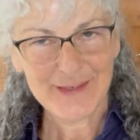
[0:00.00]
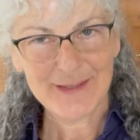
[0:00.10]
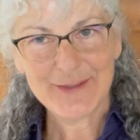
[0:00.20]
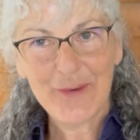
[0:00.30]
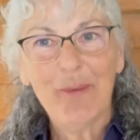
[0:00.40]

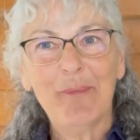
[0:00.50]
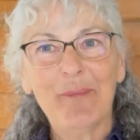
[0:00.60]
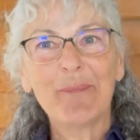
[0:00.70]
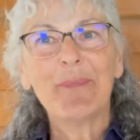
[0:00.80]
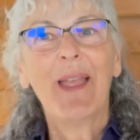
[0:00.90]
So
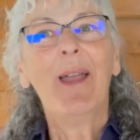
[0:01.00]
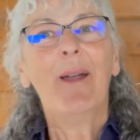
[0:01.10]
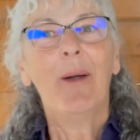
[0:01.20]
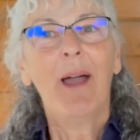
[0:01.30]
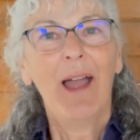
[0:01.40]

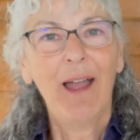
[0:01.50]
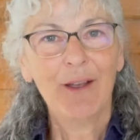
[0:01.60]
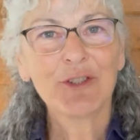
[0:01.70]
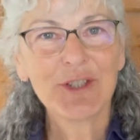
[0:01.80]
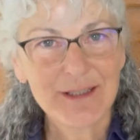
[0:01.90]

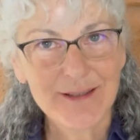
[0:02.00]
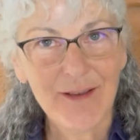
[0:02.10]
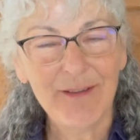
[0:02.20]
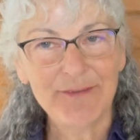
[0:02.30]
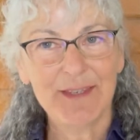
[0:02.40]
how she
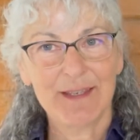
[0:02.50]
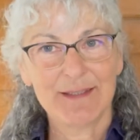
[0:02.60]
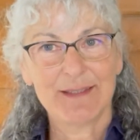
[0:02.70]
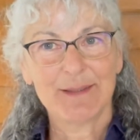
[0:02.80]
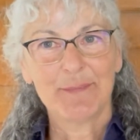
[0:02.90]
solved
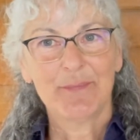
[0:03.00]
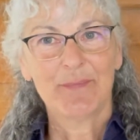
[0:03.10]
this,